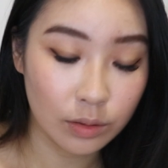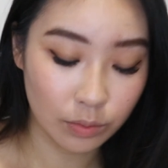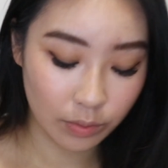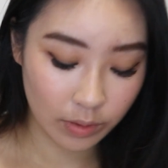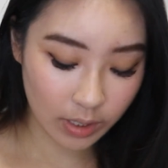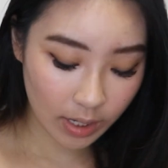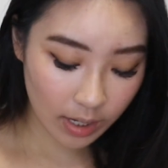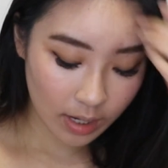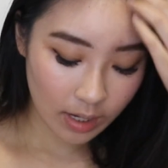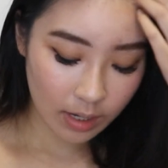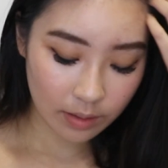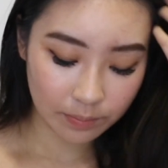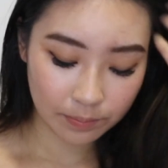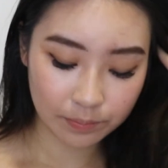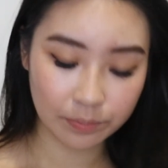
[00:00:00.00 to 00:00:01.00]

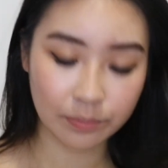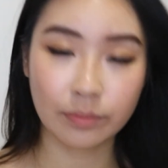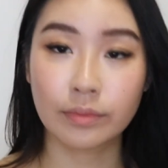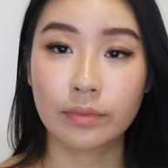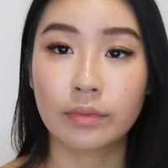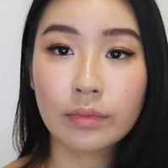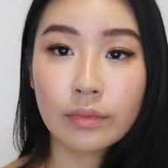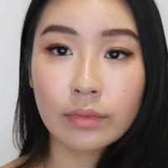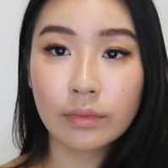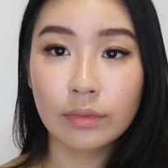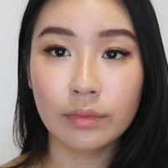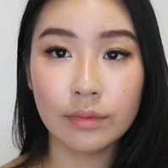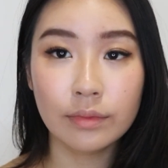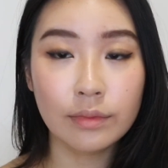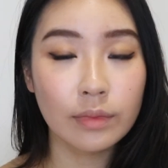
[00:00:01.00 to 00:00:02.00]
Okay.
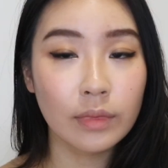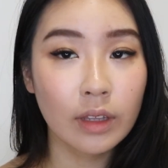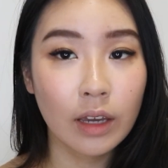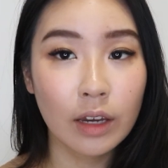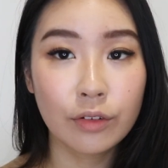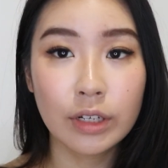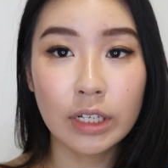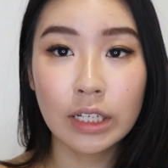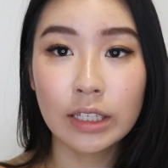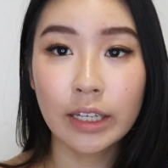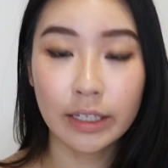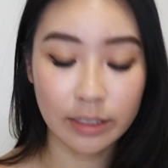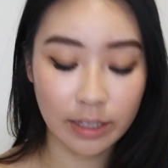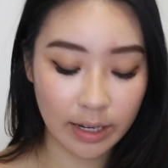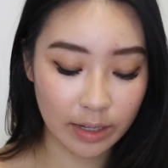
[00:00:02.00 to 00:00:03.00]
I really
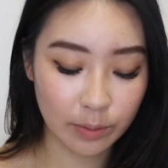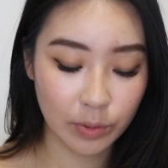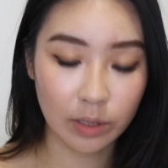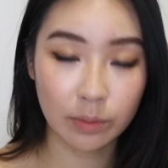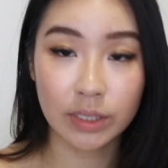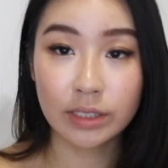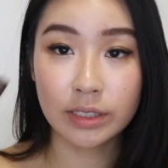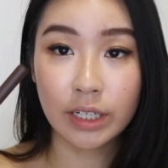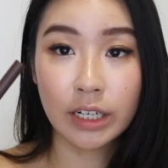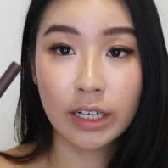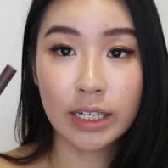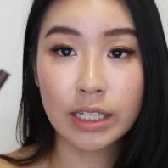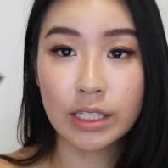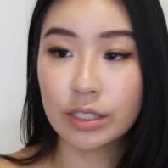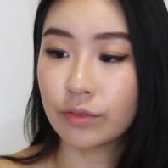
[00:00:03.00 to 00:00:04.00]
like the eyebrow
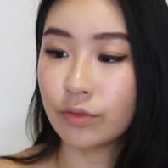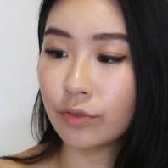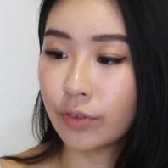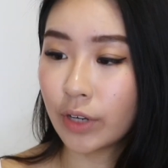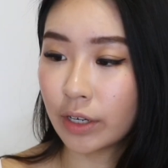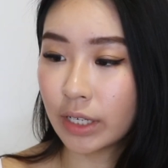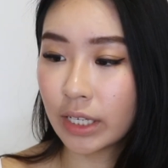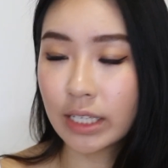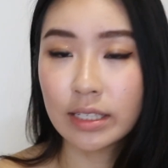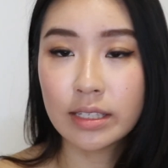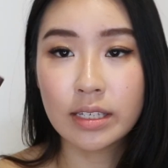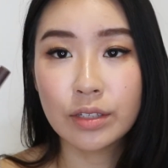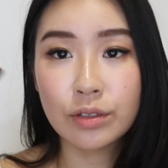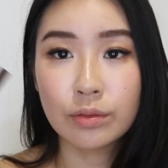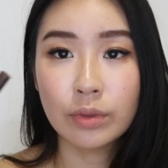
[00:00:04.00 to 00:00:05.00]
mascara, it's very
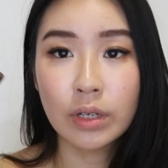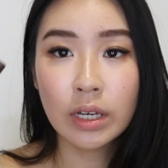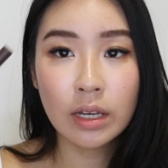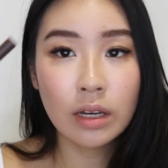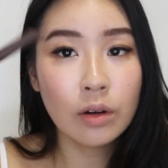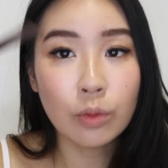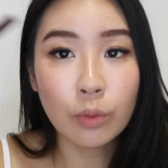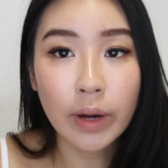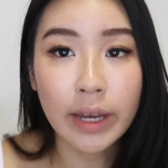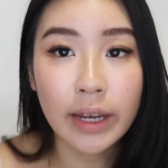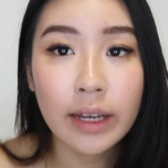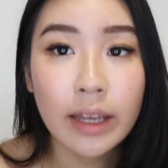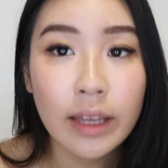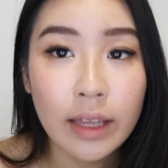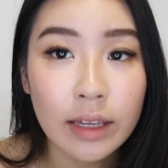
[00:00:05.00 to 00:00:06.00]
easy to
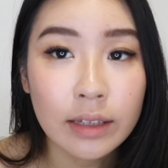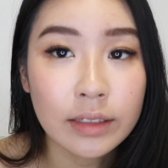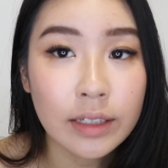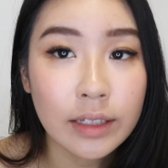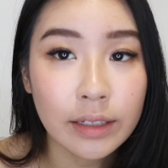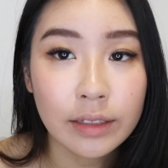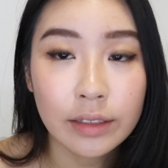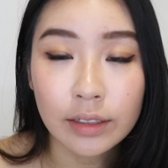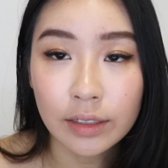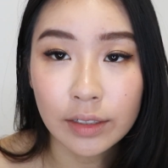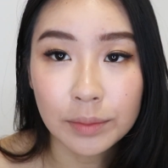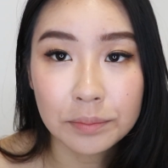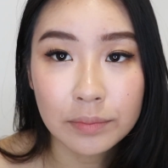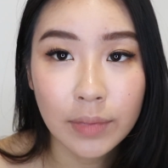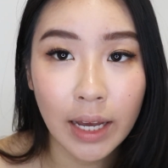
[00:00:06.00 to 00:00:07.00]
wear, and then
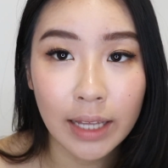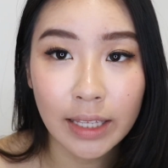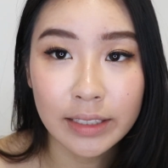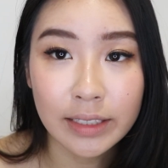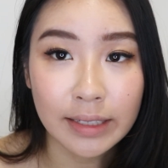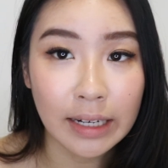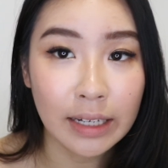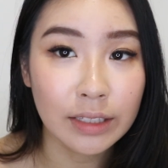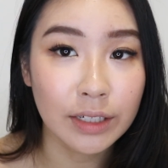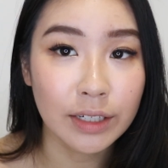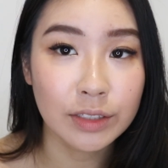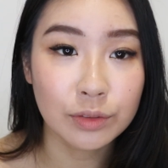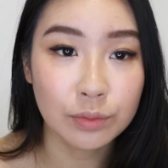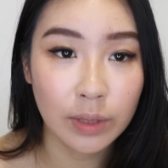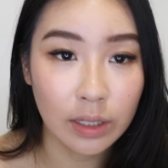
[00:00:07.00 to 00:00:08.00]
I like the color
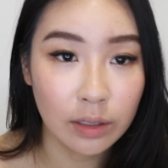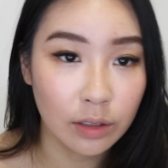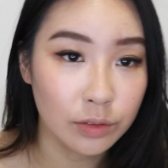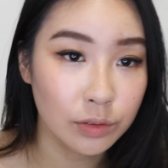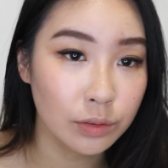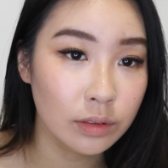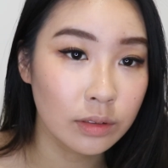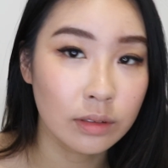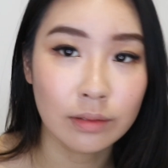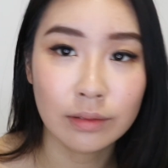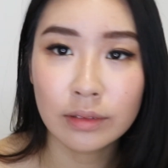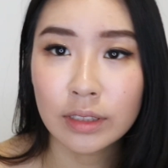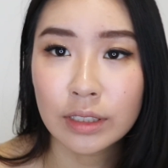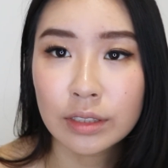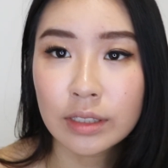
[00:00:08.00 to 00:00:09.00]
as well, although
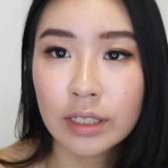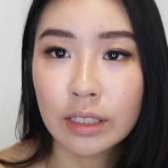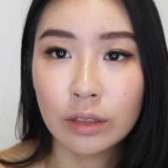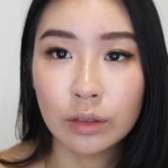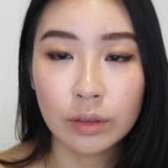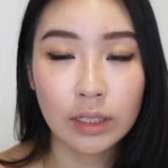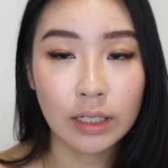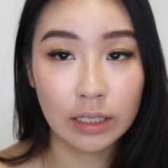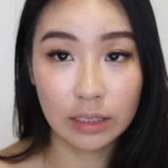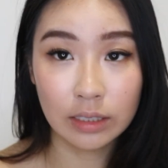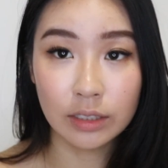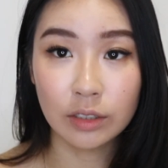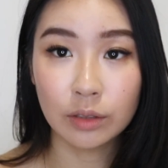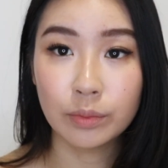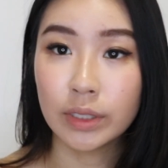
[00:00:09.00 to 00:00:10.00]
this can look a
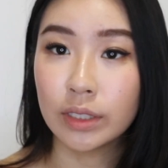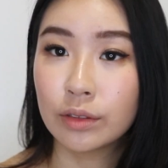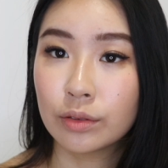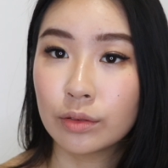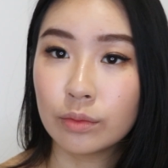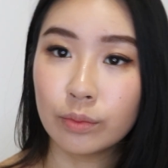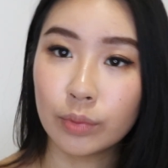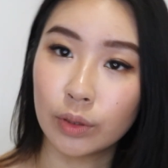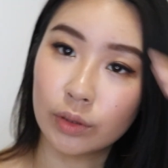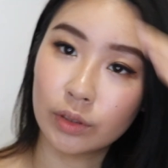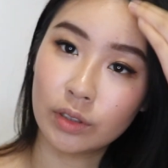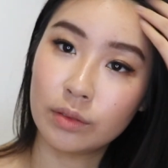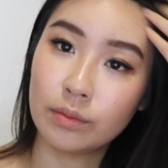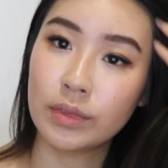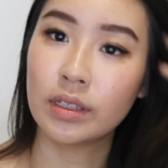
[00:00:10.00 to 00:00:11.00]
little bit too bold
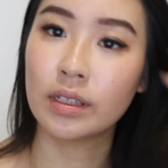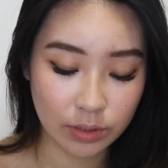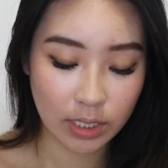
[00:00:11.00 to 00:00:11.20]
on me.